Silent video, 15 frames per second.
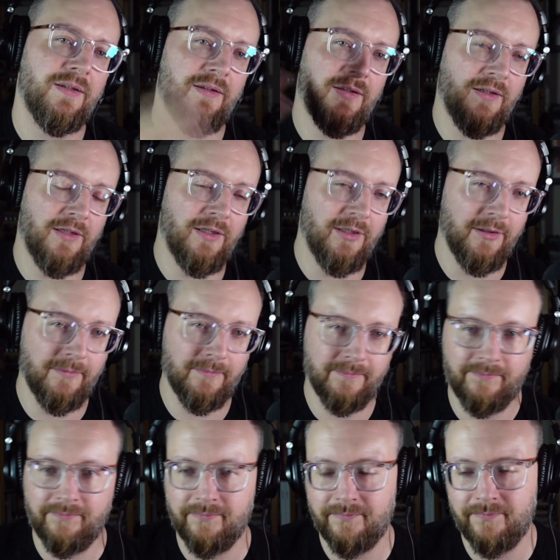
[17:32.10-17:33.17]
um,
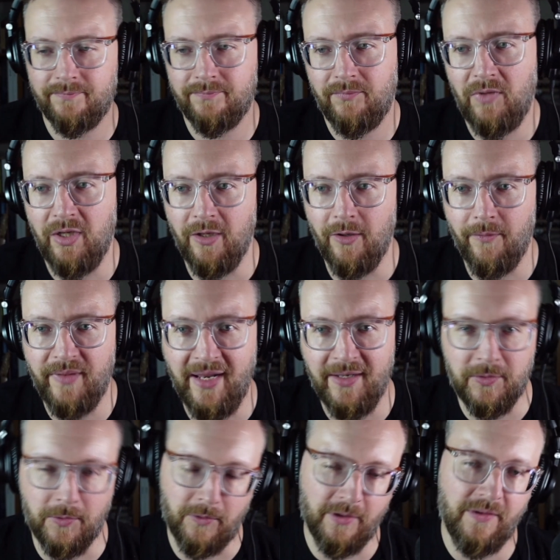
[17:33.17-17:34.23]
that
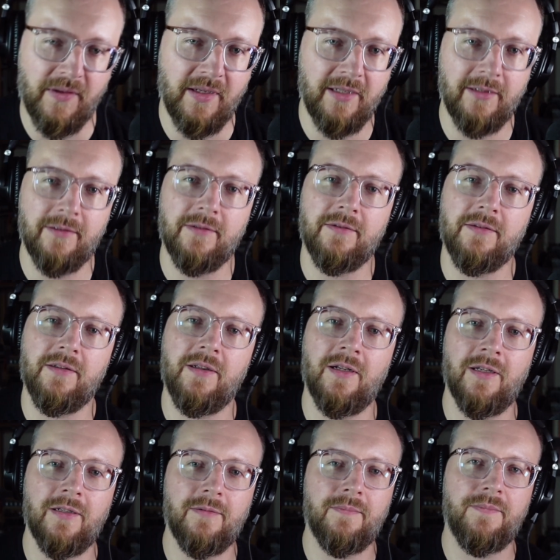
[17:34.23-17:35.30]
sort of thing.
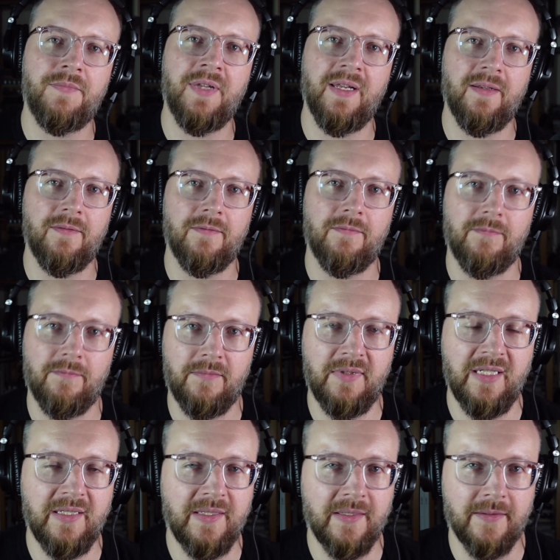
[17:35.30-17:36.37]
That
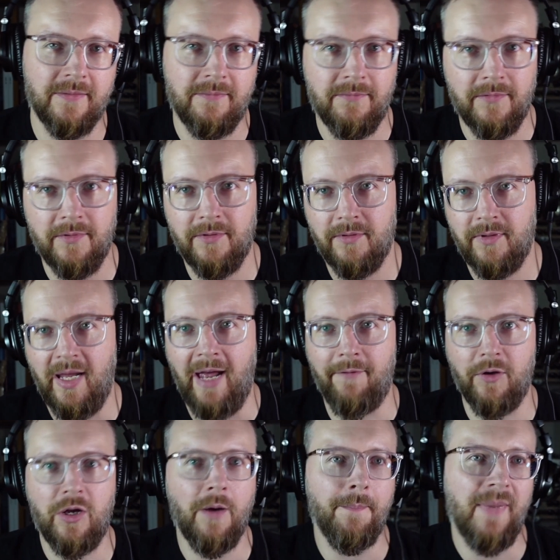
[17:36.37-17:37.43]
need to have a
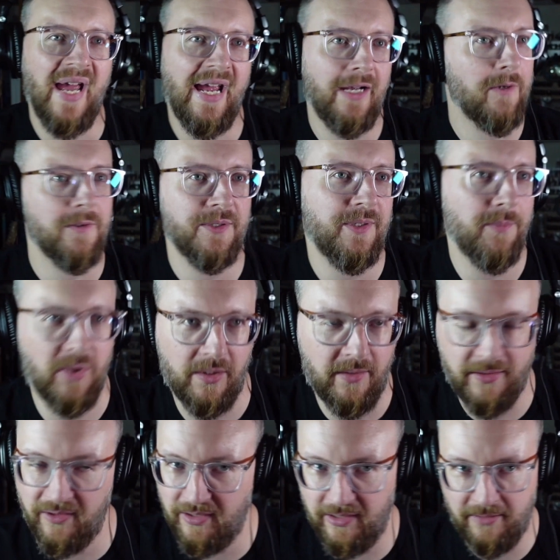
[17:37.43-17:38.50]
comeback or something like
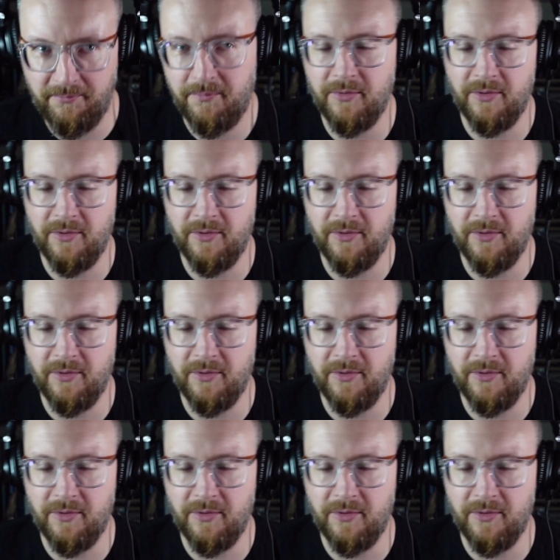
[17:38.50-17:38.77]
that. But